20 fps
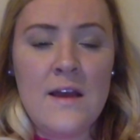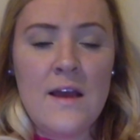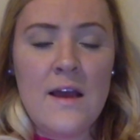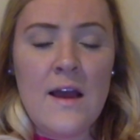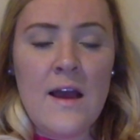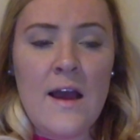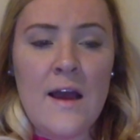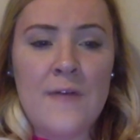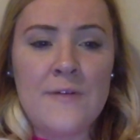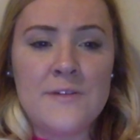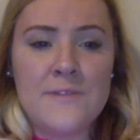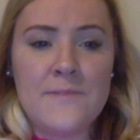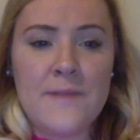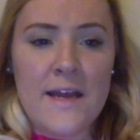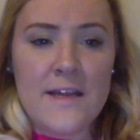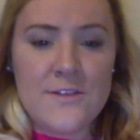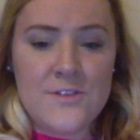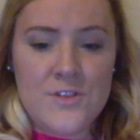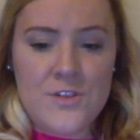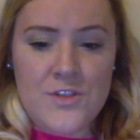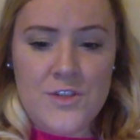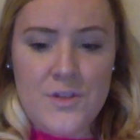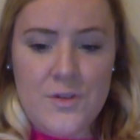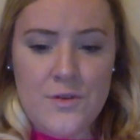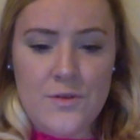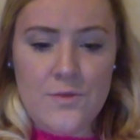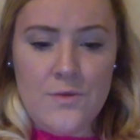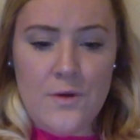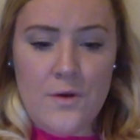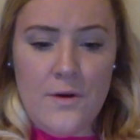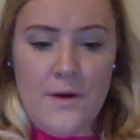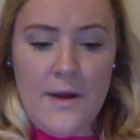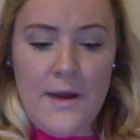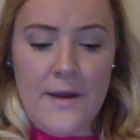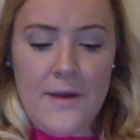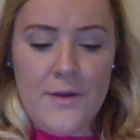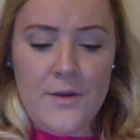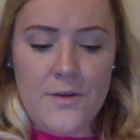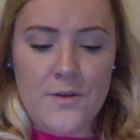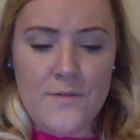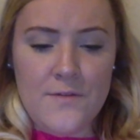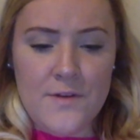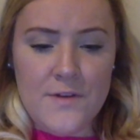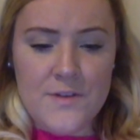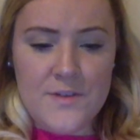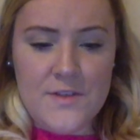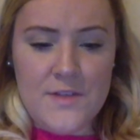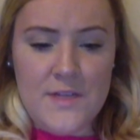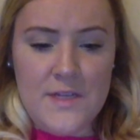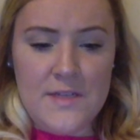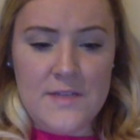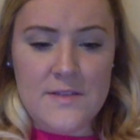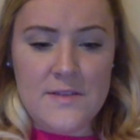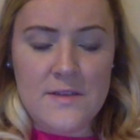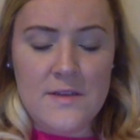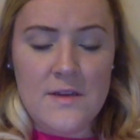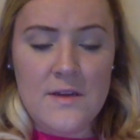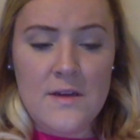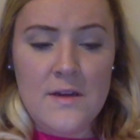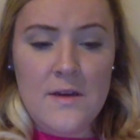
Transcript: I was matched to Ohio University's